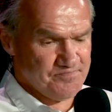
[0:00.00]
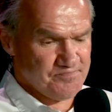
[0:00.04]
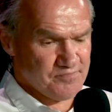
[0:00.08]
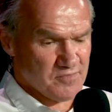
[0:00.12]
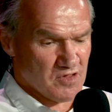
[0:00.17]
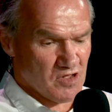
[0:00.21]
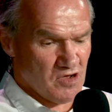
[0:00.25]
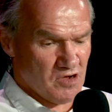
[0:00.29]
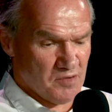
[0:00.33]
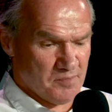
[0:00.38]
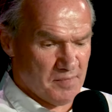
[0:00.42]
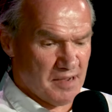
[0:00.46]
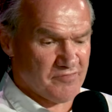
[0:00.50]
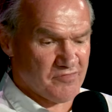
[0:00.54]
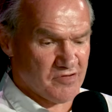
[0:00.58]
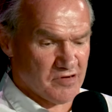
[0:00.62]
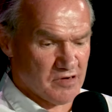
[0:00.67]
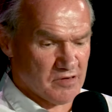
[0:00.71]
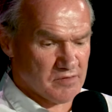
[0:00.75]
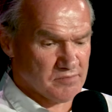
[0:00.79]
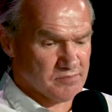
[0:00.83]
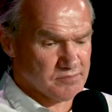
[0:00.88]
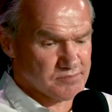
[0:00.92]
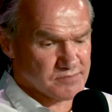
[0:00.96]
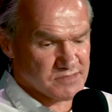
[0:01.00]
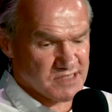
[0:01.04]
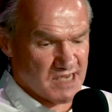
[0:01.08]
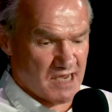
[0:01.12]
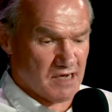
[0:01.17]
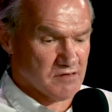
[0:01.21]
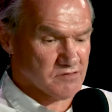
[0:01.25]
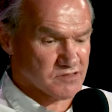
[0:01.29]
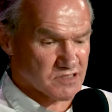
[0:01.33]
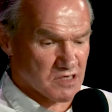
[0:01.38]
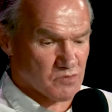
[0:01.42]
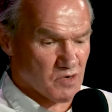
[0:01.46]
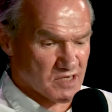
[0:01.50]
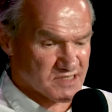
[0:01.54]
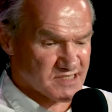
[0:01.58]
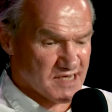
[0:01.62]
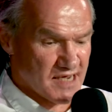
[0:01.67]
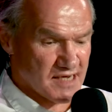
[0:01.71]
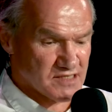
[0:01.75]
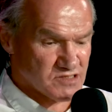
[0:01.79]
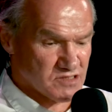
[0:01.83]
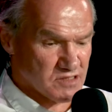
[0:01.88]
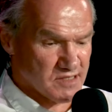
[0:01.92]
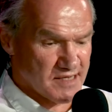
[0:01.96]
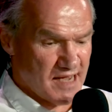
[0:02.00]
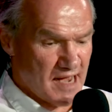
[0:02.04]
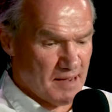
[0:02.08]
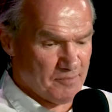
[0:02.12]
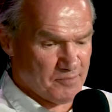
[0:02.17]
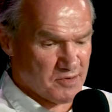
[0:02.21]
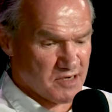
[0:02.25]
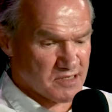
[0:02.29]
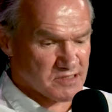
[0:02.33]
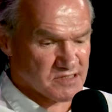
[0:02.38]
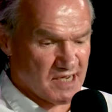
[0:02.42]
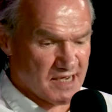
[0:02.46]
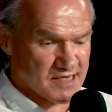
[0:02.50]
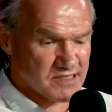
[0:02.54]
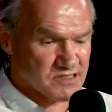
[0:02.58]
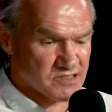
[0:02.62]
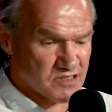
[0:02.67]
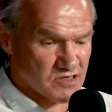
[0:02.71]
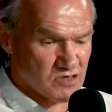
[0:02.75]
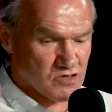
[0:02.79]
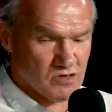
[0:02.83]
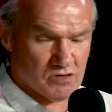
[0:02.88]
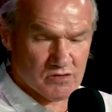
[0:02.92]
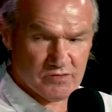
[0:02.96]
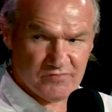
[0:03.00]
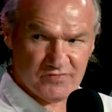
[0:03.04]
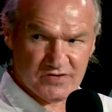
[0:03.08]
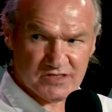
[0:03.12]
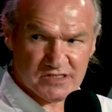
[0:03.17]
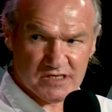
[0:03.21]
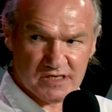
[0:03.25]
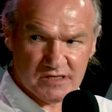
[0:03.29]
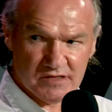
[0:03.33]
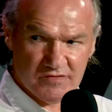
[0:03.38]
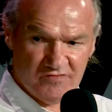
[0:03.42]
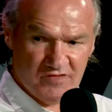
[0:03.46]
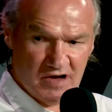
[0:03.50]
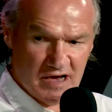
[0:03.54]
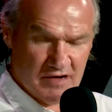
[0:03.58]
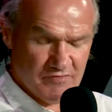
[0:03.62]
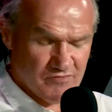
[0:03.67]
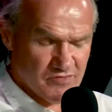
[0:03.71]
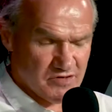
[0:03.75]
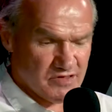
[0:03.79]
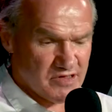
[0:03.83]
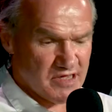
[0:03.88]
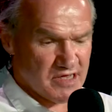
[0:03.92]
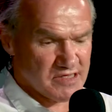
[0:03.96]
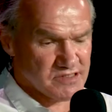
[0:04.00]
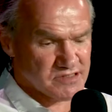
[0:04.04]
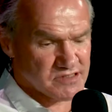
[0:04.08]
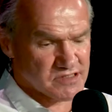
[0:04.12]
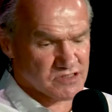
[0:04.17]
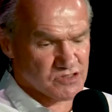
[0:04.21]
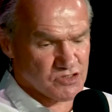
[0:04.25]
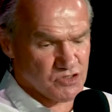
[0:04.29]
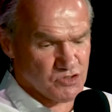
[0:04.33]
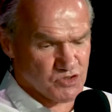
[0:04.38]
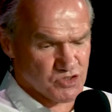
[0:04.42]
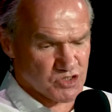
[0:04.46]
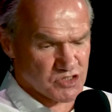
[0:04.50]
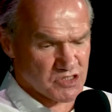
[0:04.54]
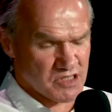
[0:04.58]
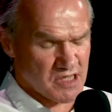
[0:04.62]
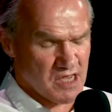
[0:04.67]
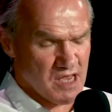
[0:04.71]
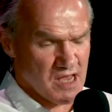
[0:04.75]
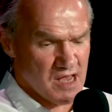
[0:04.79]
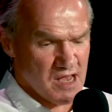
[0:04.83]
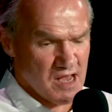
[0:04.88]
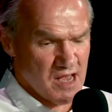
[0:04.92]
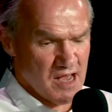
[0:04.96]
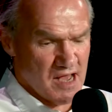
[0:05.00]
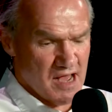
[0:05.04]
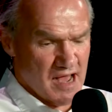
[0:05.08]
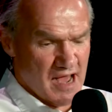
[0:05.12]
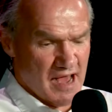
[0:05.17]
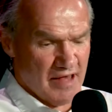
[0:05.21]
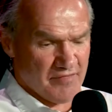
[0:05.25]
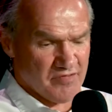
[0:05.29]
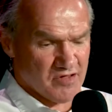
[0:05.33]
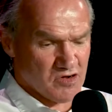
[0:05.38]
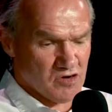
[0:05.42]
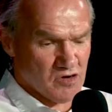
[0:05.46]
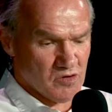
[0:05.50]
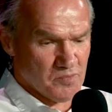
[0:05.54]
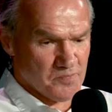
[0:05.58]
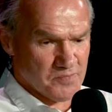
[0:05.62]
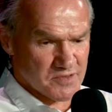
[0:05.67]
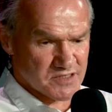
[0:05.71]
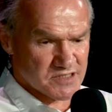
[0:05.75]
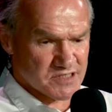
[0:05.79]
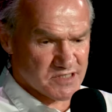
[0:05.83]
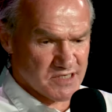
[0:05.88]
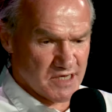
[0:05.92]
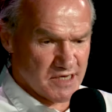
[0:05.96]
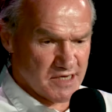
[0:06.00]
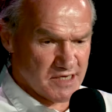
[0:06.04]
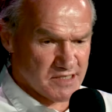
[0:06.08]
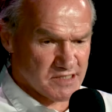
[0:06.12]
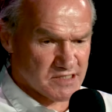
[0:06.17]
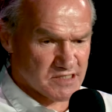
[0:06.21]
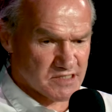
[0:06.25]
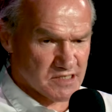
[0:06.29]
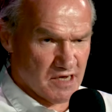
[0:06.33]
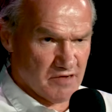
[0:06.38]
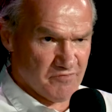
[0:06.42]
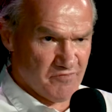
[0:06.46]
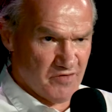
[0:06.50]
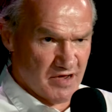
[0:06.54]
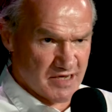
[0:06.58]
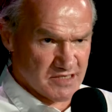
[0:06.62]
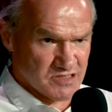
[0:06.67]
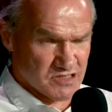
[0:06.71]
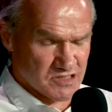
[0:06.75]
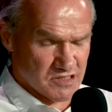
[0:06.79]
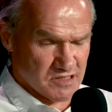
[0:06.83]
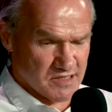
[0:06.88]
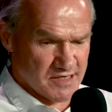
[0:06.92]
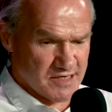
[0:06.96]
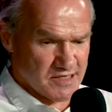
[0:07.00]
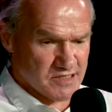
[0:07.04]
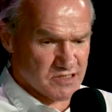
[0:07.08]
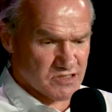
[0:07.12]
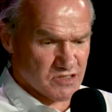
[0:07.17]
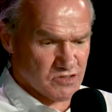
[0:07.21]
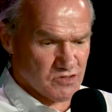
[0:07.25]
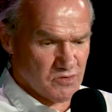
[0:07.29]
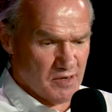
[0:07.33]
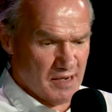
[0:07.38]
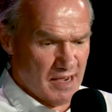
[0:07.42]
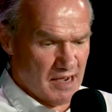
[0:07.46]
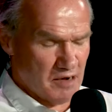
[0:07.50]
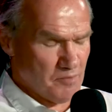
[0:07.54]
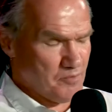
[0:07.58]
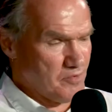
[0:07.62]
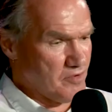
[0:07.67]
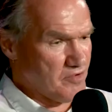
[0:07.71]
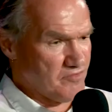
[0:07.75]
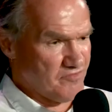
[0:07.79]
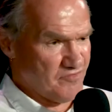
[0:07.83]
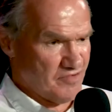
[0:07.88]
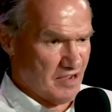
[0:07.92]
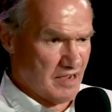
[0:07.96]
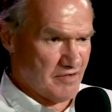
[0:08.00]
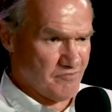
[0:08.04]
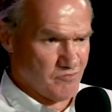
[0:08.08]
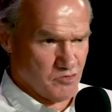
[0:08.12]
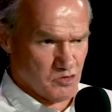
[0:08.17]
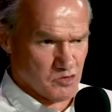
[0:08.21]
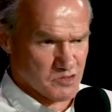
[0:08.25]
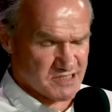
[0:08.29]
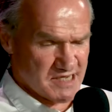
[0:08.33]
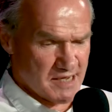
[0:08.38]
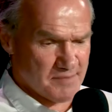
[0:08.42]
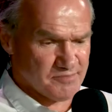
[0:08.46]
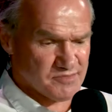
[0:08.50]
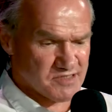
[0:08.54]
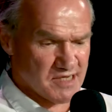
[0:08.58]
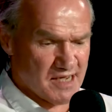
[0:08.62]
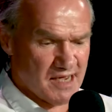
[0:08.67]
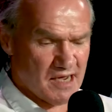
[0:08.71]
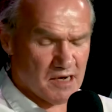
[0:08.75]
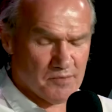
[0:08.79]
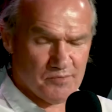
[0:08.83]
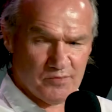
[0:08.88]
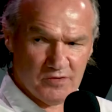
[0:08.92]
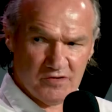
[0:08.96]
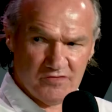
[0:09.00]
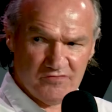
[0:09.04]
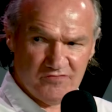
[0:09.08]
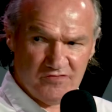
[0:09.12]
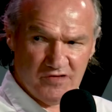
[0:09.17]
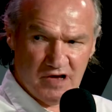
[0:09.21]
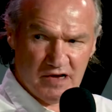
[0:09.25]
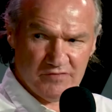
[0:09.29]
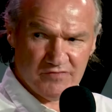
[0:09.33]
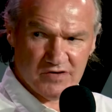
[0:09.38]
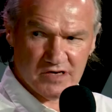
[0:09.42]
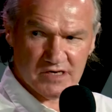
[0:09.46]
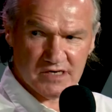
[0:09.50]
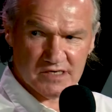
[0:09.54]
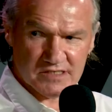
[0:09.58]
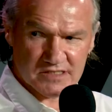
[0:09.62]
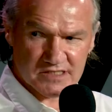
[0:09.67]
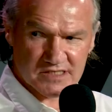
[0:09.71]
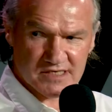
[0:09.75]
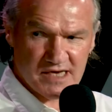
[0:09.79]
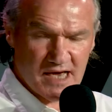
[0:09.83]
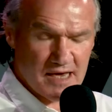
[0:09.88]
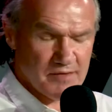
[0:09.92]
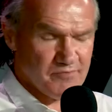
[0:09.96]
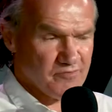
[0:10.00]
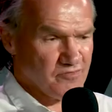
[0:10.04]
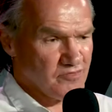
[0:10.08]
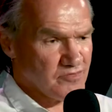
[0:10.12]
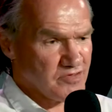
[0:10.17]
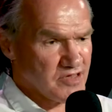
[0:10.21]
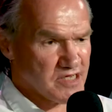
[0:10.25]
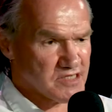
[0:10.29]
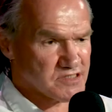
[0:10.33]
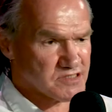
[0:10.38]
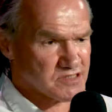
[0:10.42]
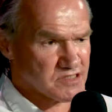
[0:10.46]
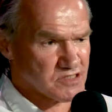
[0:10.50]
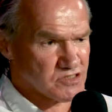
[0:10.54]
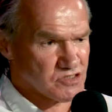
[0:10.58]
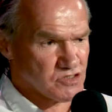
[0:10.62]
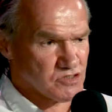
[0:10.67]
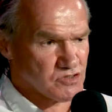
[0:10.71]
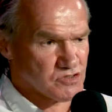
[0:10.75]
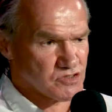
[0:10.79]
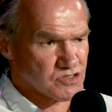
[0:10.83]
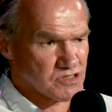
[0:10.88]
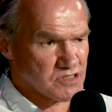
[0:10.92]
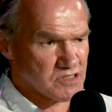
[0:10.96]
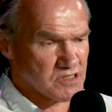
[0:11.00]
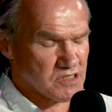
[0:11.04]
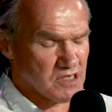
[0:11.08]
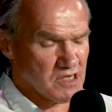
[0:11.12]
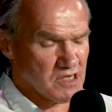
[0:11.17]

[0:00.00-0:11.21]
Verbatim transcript: Her mother tells her what's actually happened and takes the girl to visit the father in the institution. And the girl proceeds eventually to help her father or attempt to help her father escape from the institution.